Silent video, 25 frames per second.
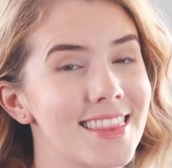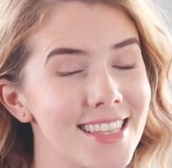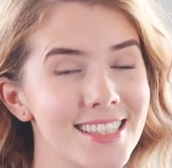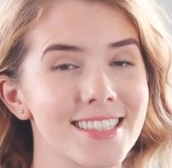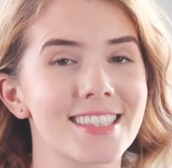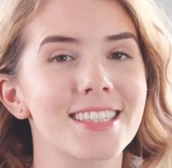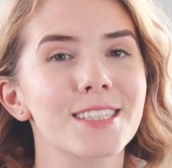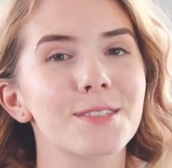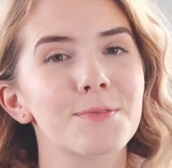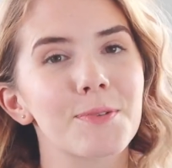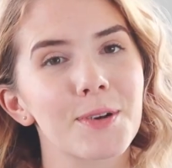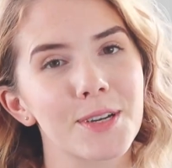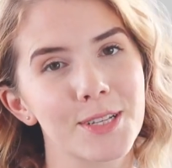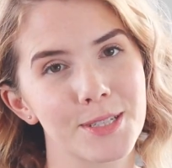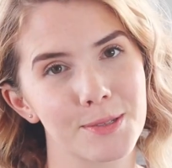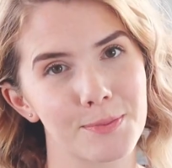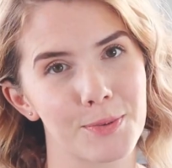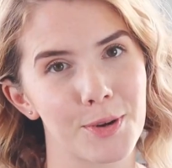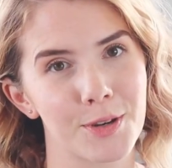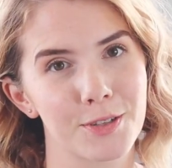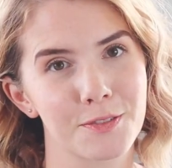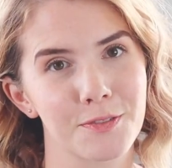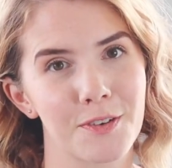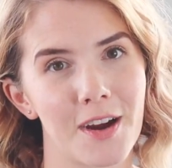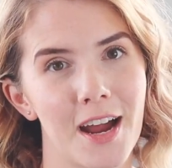This is what
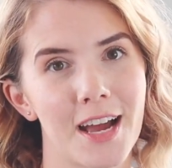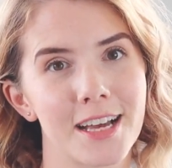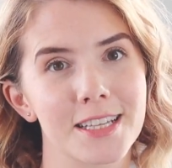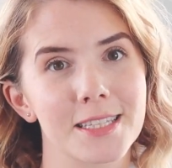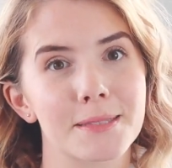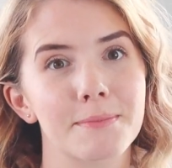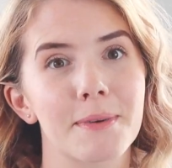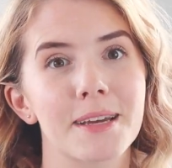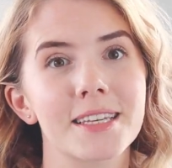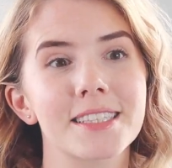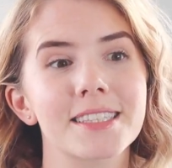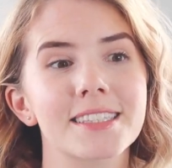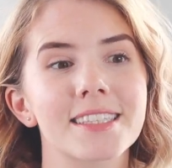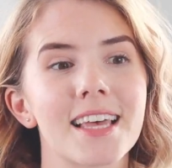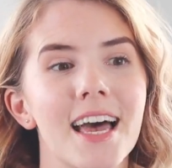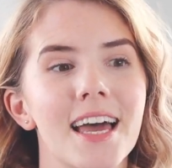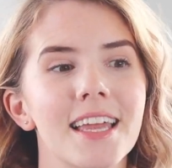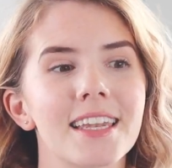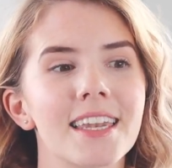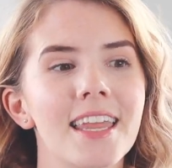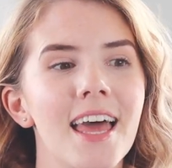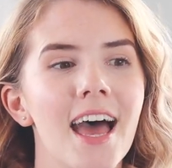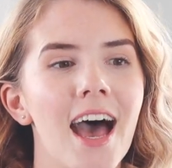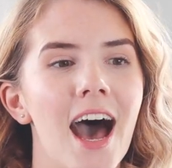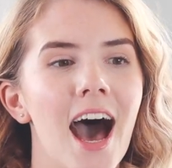has worked for us. My
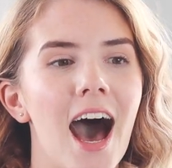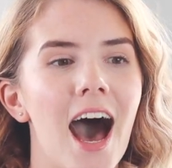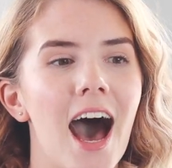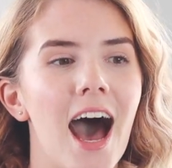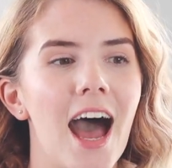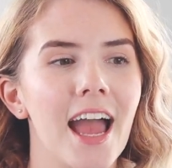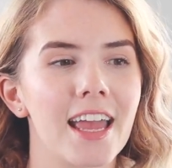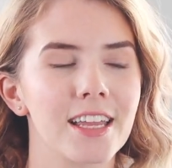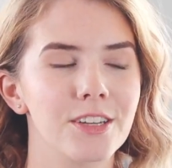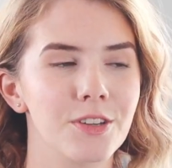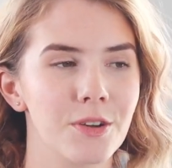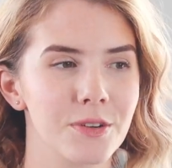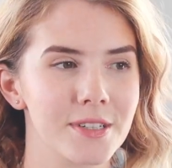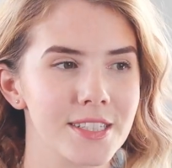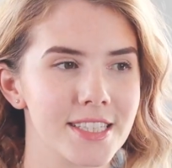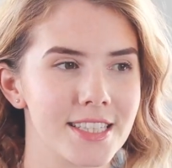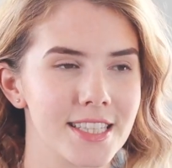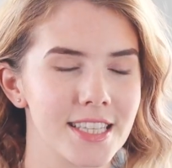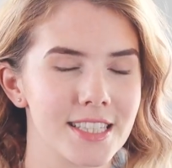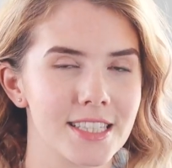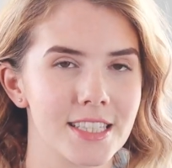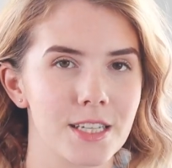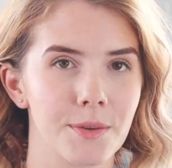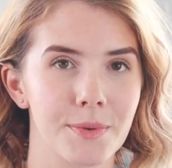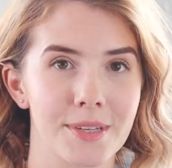son, I
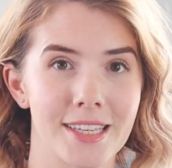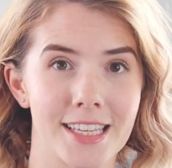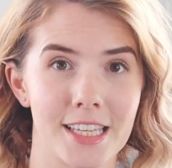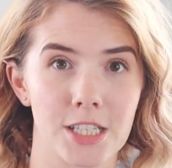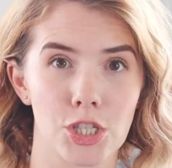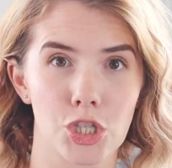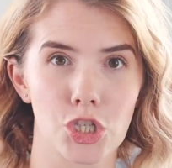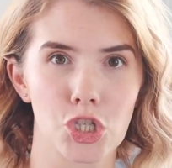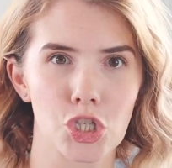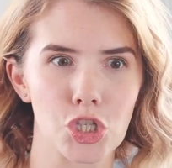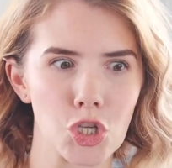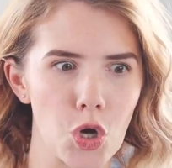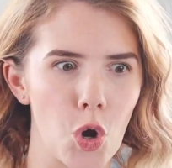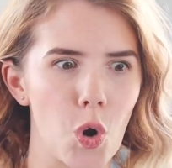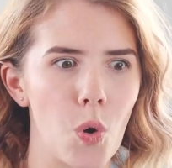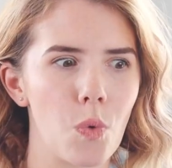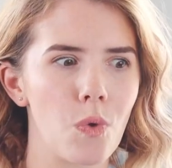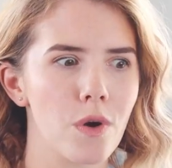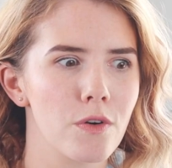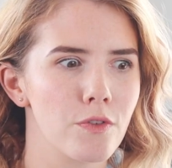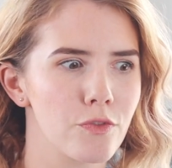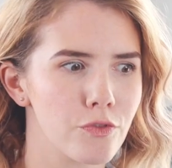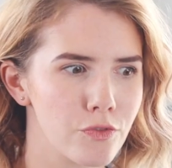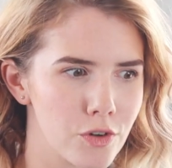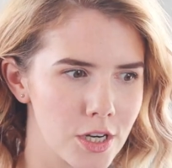noticed this, he would get
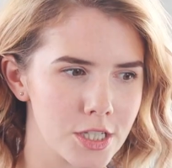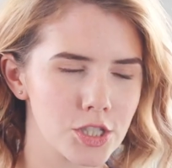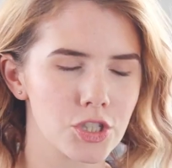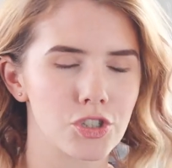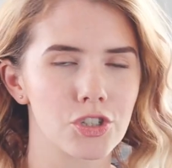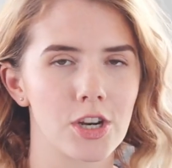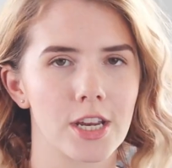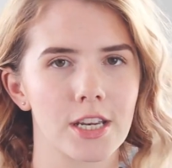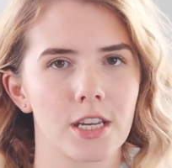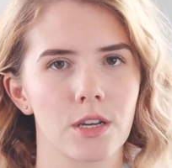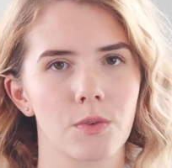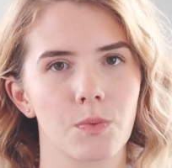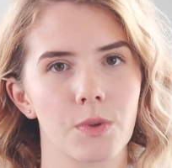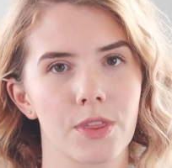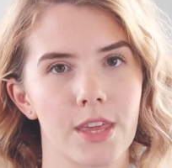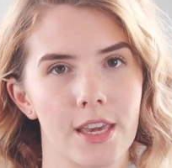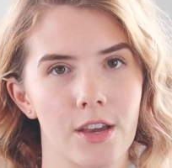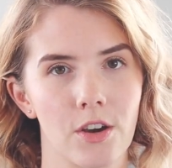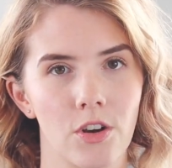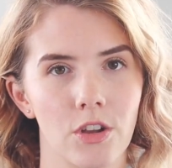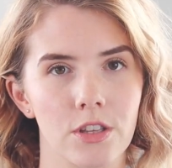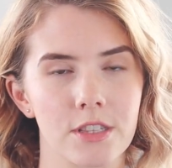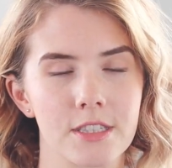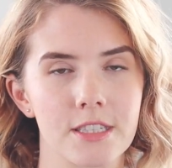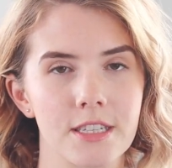so frustrated with
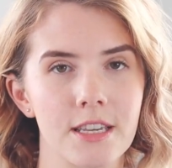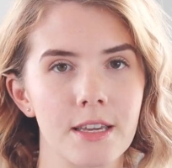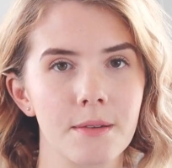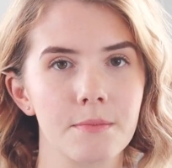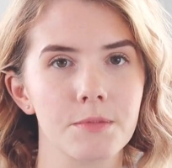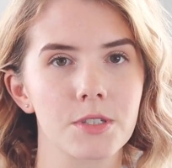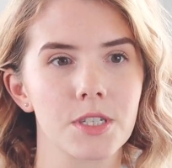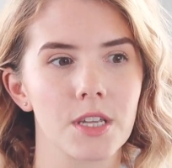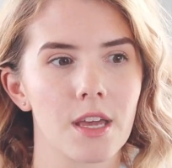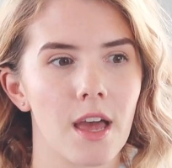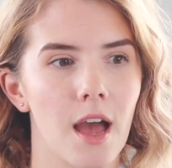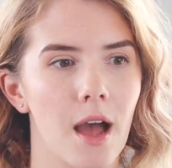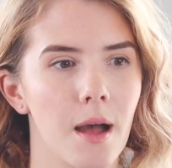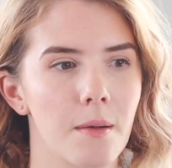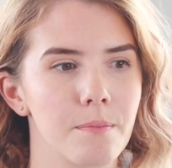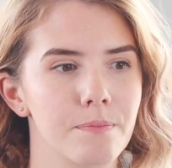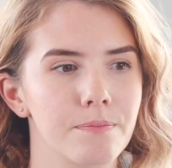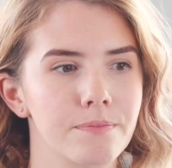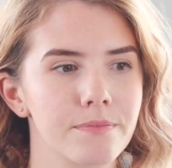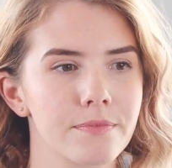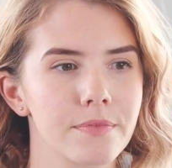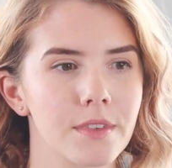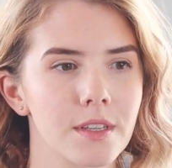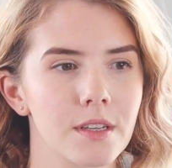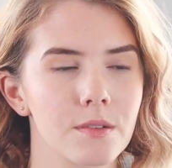a concept,
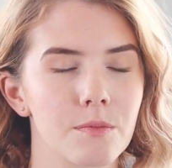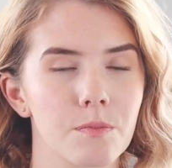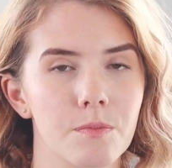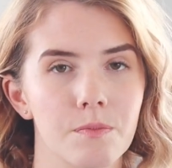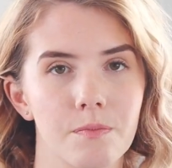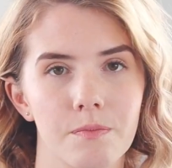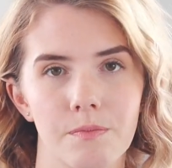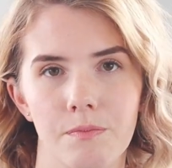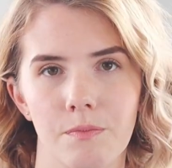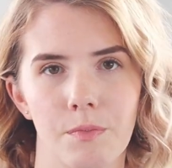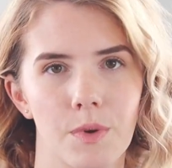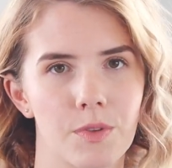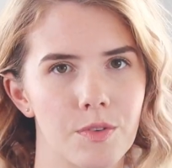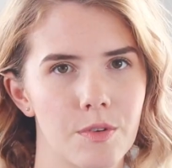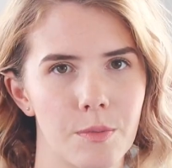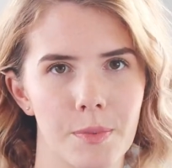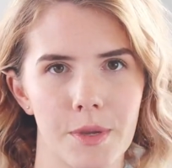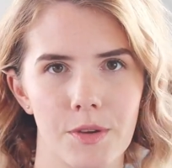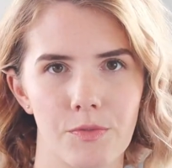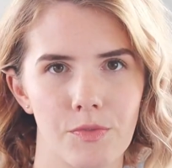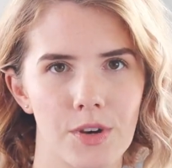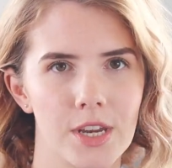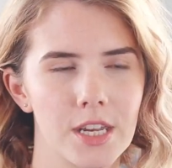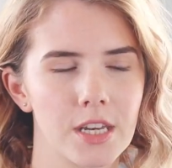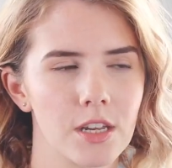um, whether it
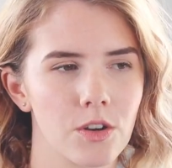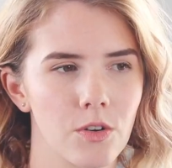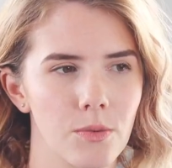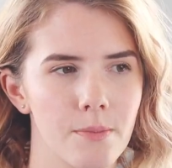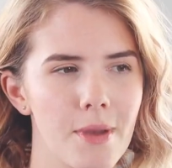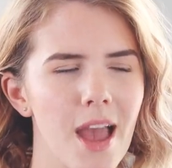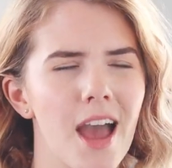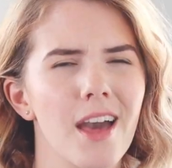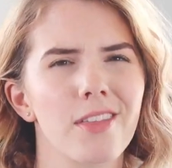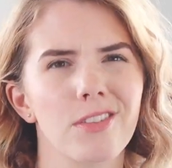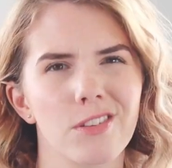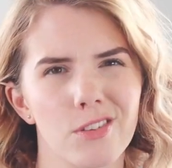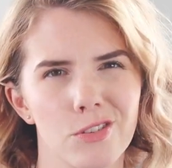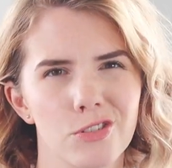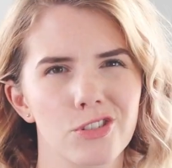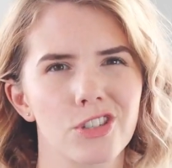be reading or math.